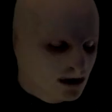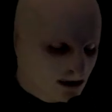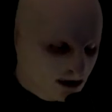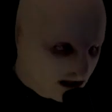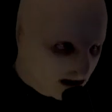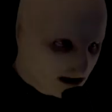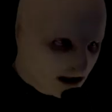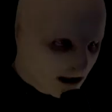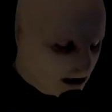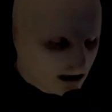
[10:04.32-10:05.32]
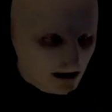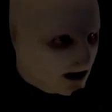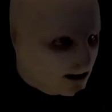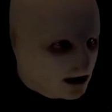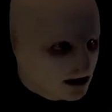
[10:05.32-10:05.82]
tree. And you can
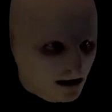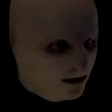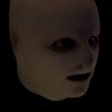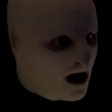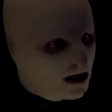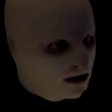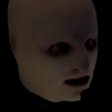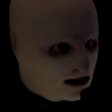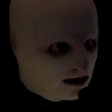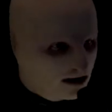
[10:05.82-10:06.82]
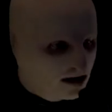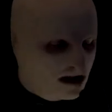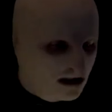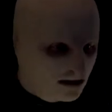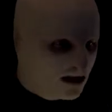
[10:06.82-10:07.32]
look up these legal doctrines.
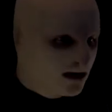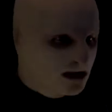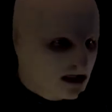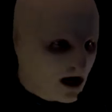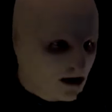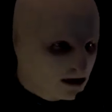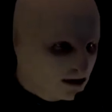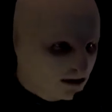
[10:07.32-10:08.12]
This is very sound.